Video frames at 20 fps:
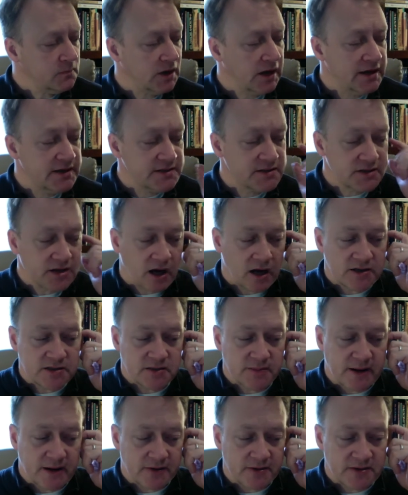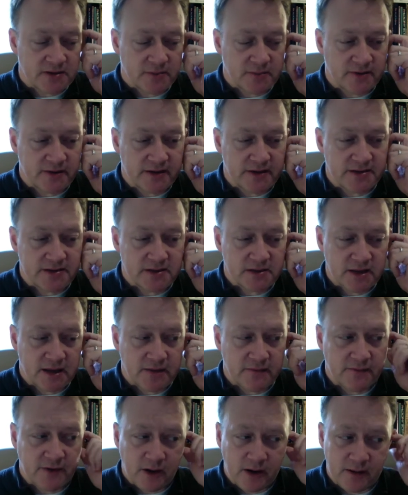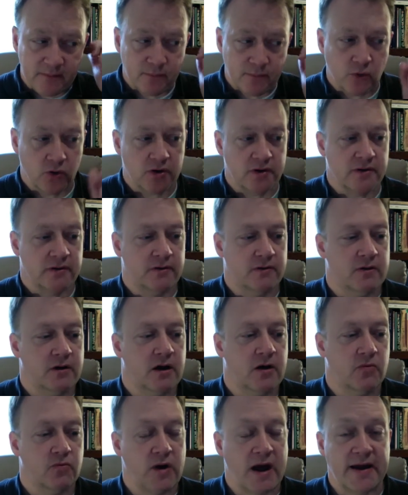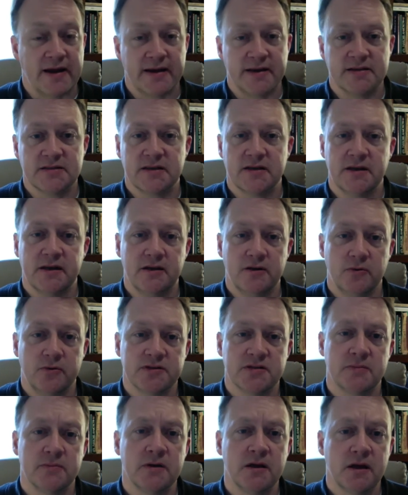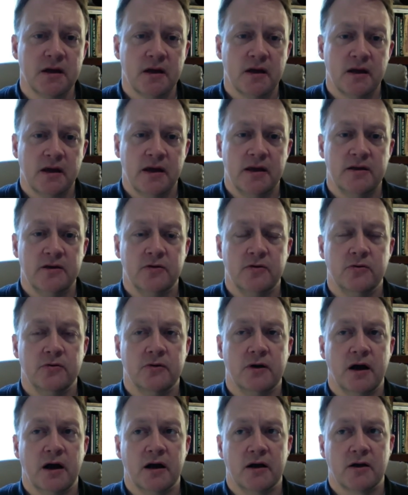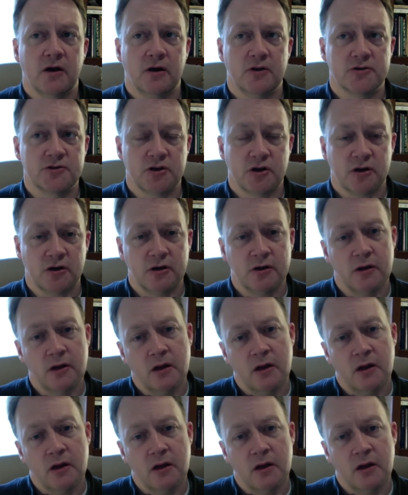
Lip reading: is talks about some of these very important writings in Hinduism. Hindu culture